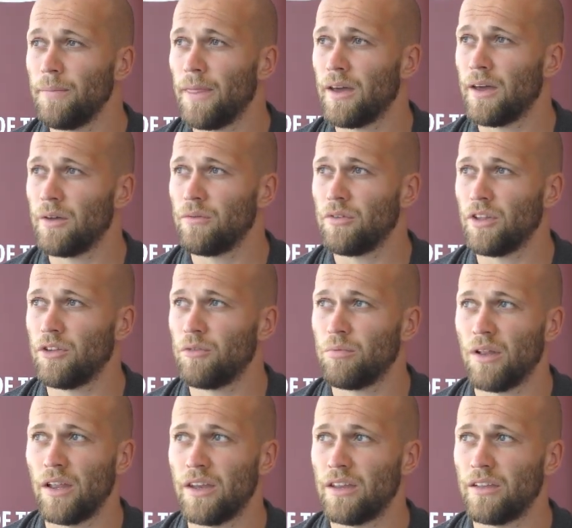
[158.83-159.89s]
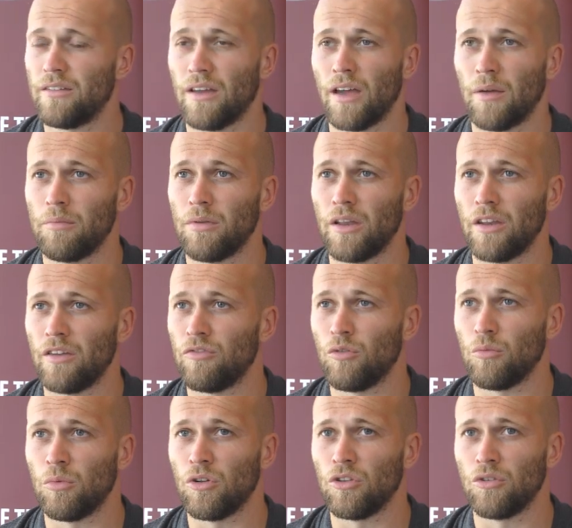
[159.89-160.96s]
Um, so there's plenty of time, plenty of
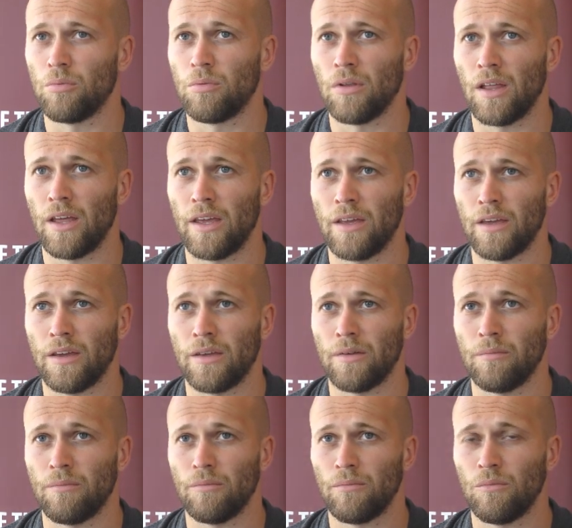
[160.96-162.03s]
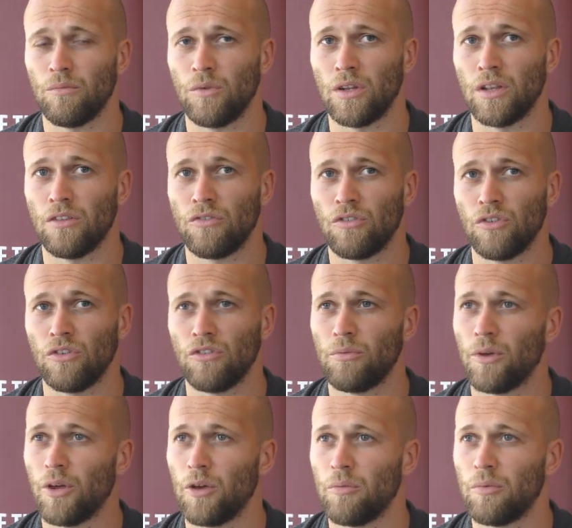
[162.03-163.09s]
football to play. Um, we'll of course
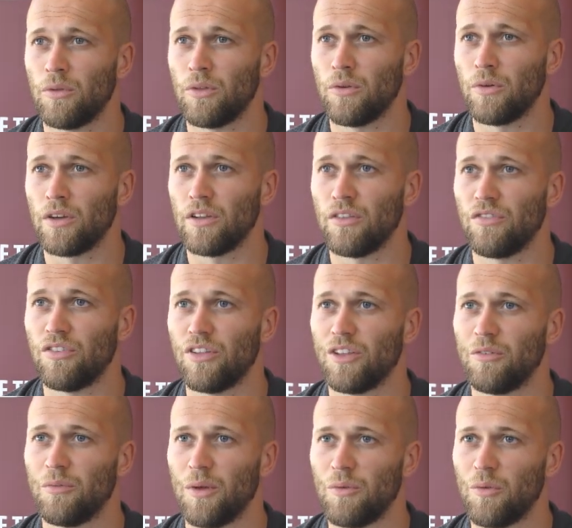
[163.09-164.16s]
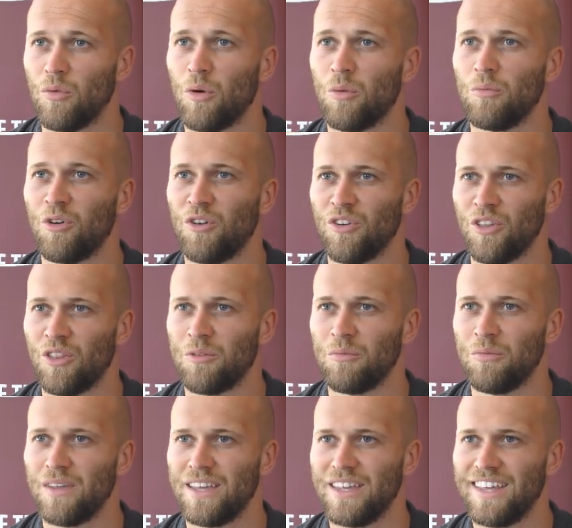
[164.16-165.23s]
be hoping that we can inflict maybe one more on
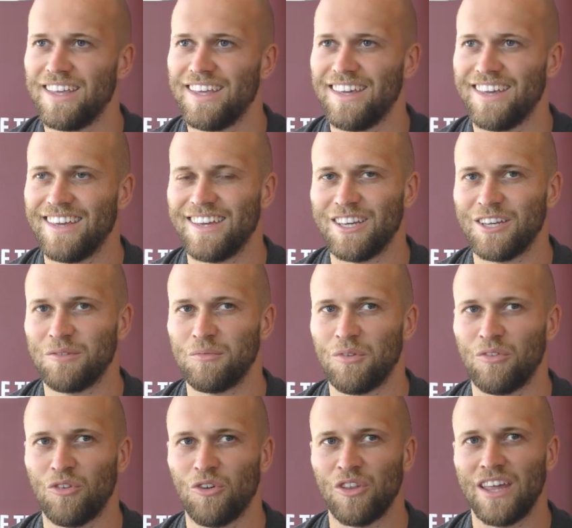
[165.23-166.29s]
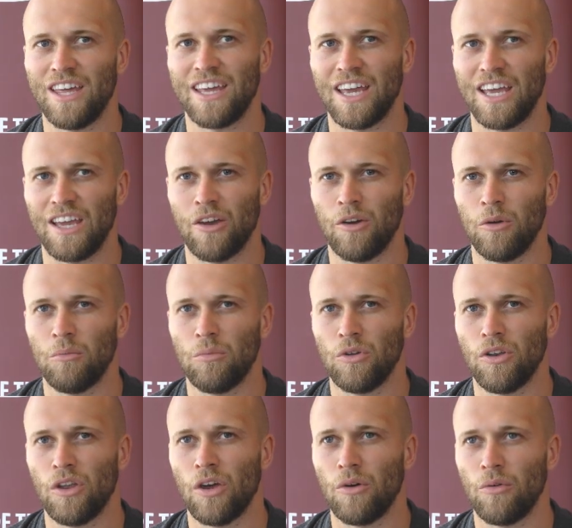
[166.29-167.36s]
them um, before they get going.
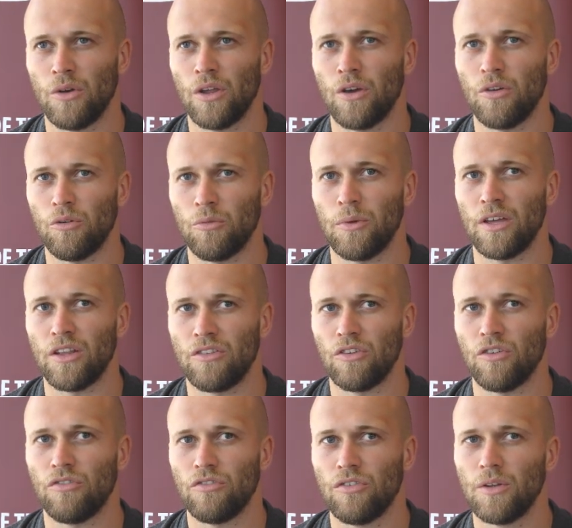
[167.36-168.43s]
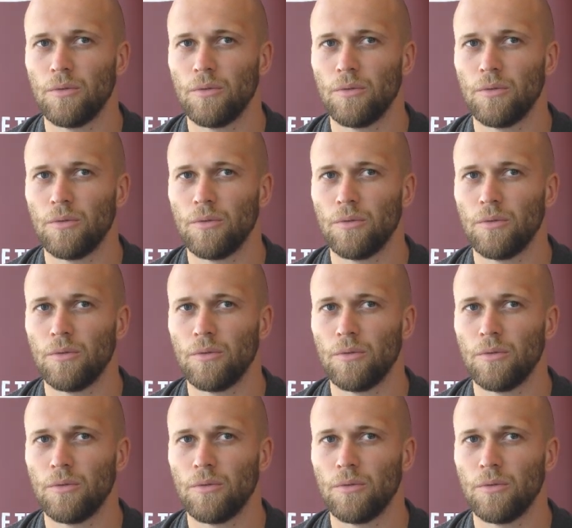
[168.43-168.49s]
But no, we know it'll be a tough,